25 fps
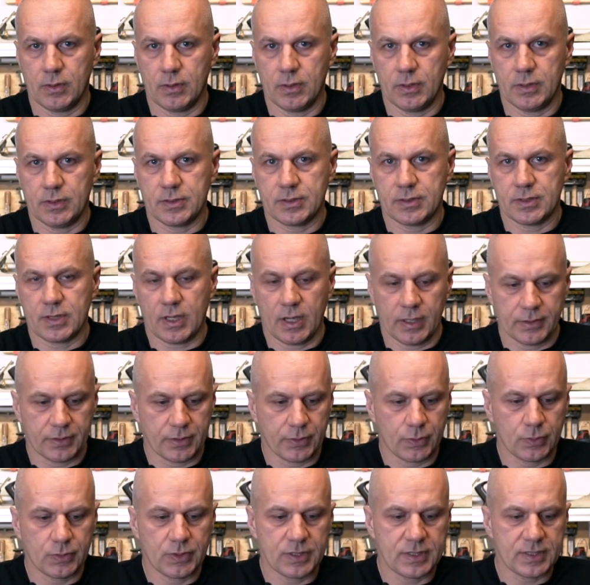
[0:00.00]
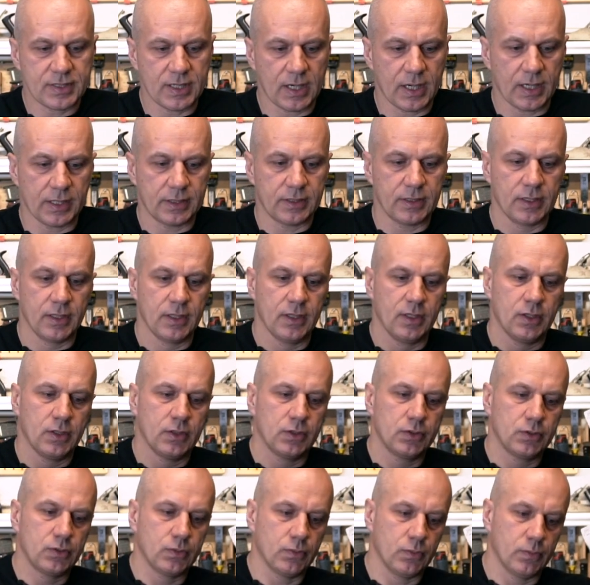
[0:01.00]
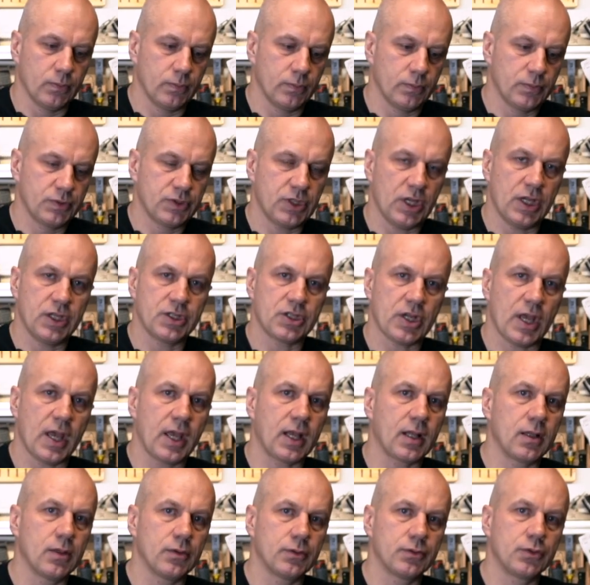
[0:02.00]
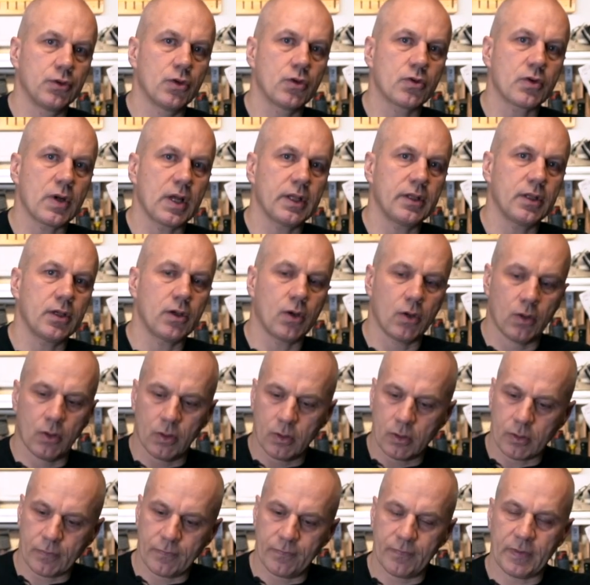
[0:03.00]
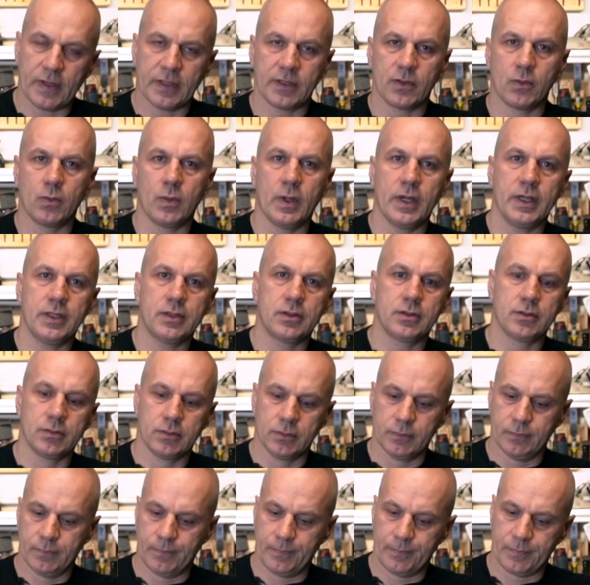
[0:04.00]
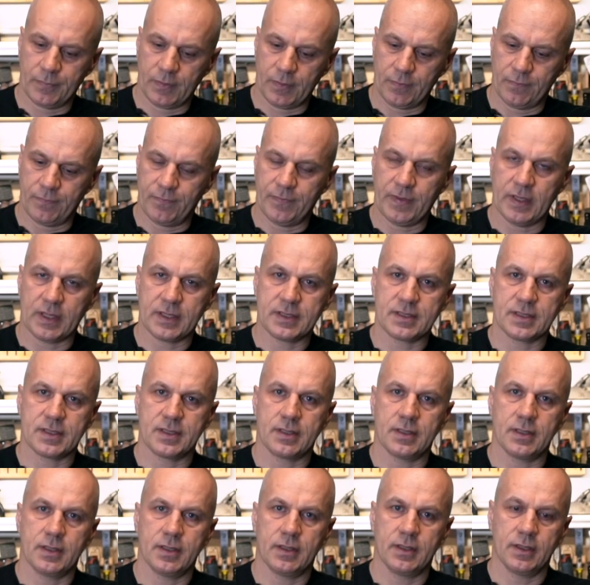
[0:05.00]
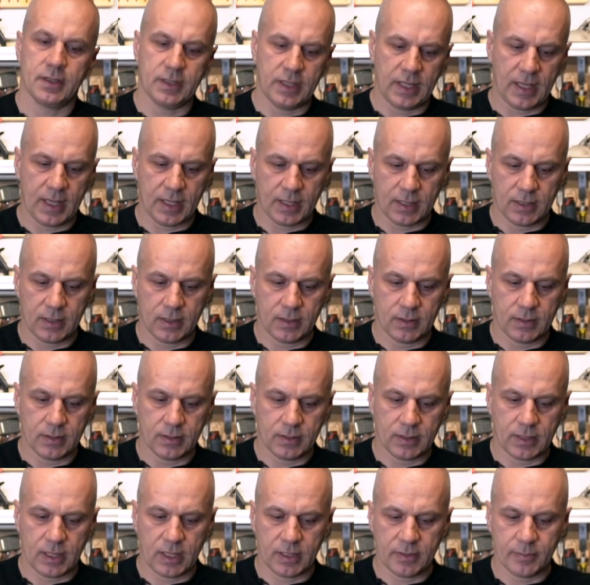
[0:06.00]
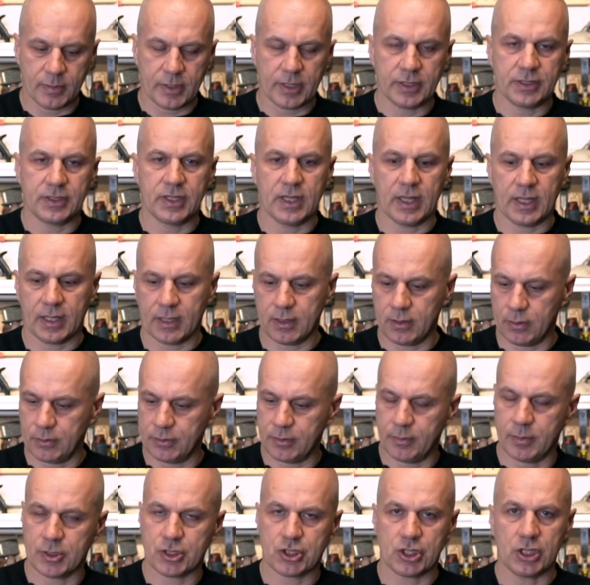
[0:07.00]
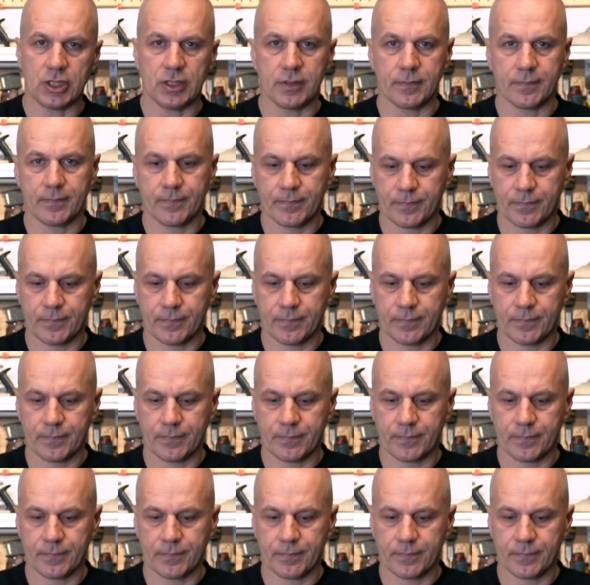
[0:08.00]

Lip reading: it's either you decide to change angle on your runner or find a way to fix the angle, calibrate the angle on the machine.